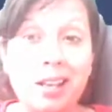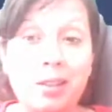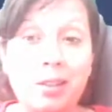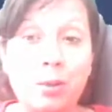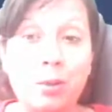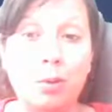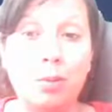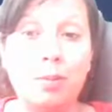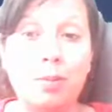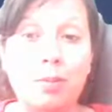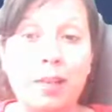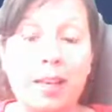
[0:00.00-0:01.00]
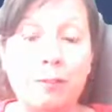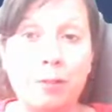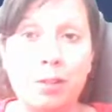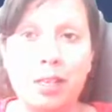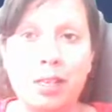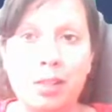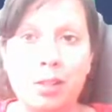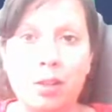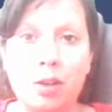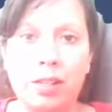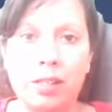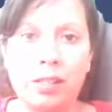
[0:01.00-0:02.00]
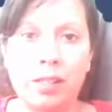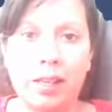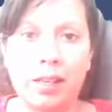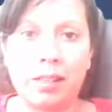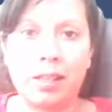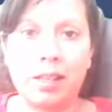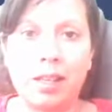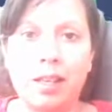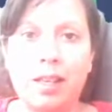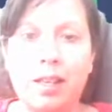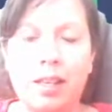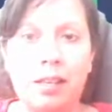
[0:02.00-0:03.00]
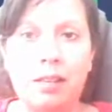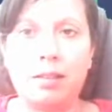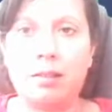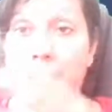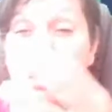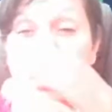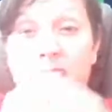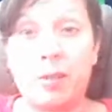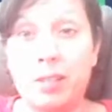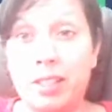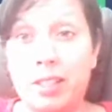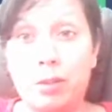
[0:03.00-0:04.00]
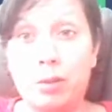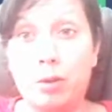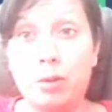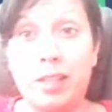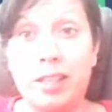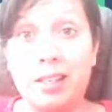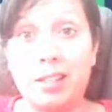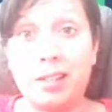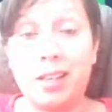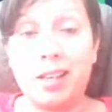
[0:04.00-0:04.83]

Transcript: to advertise on his site, and he's a 17-year-old kid.